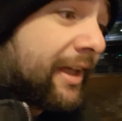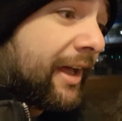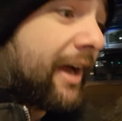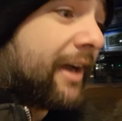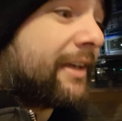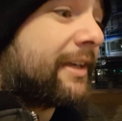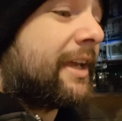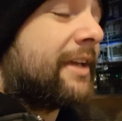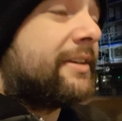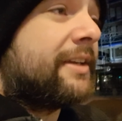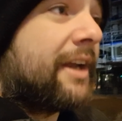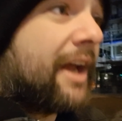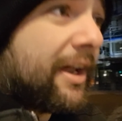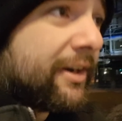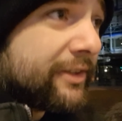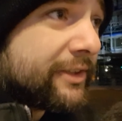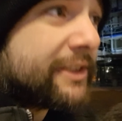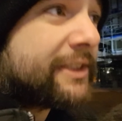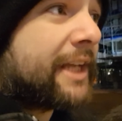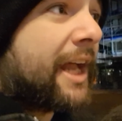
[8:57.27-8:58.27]
I get an
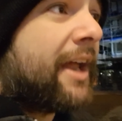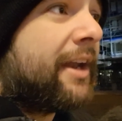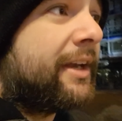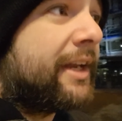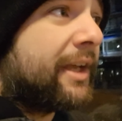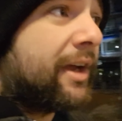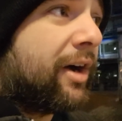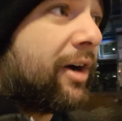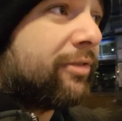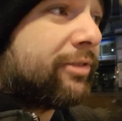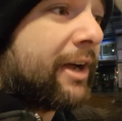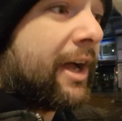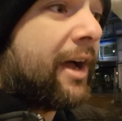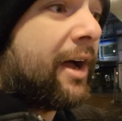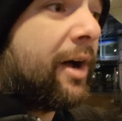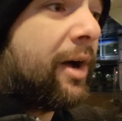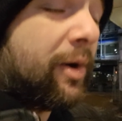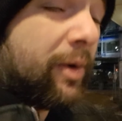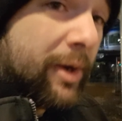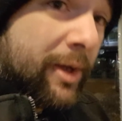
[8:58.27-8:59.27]
understanding of
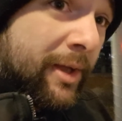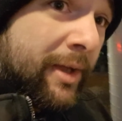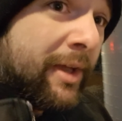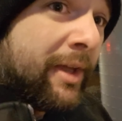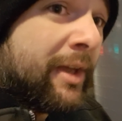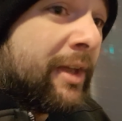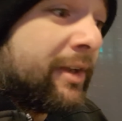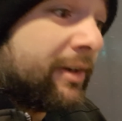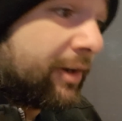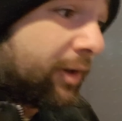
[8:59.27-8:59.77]
how